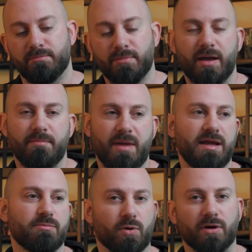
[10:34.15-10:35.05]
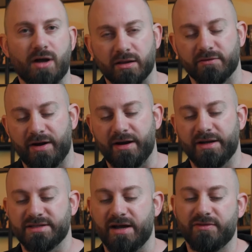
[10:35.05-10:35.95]
many more color
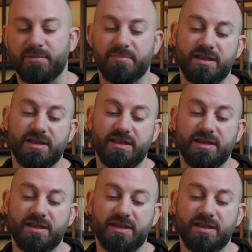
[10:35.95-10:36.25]
variants of them.